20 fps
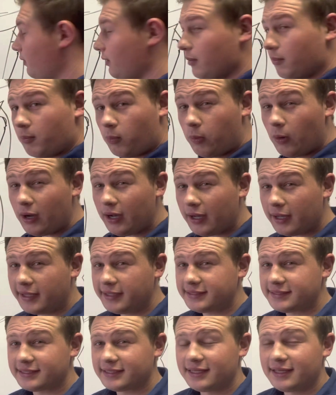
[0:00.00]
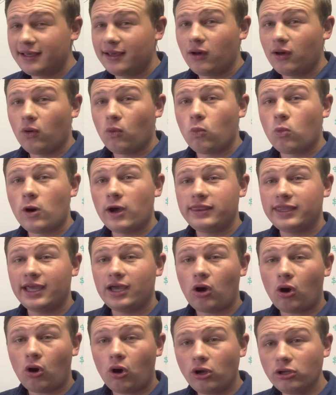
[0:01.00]
But what
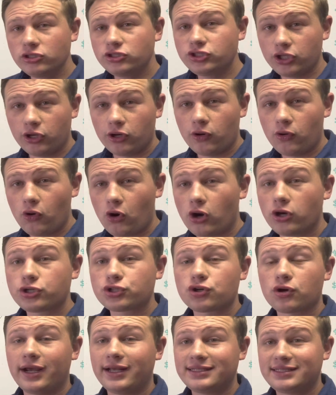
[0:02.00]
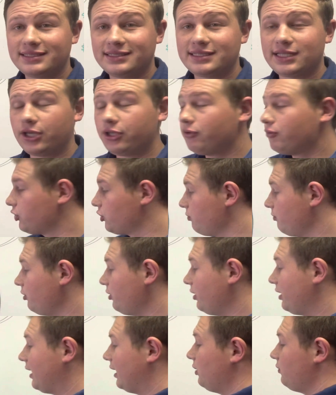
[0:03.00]
they also are trying to tell you and
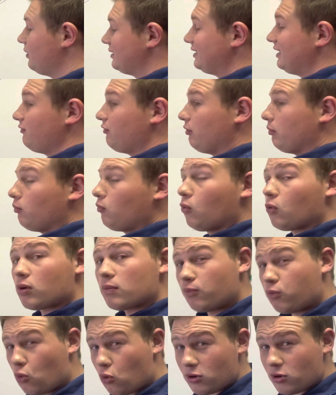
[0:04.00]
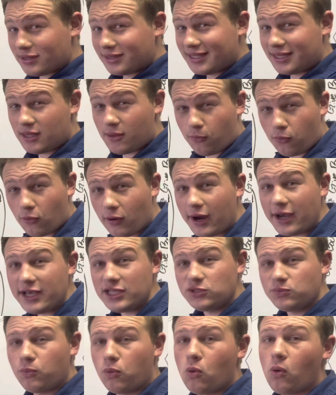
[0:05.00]
communicate you that's even more important than the
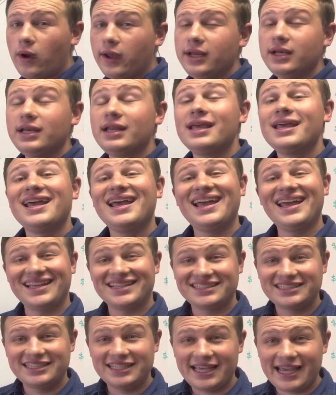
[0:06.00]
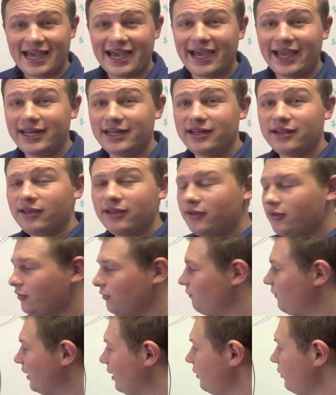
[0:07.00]
price point is the added
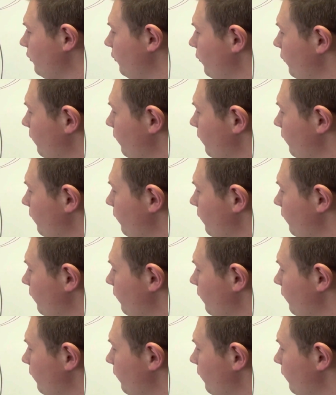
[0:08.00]
value.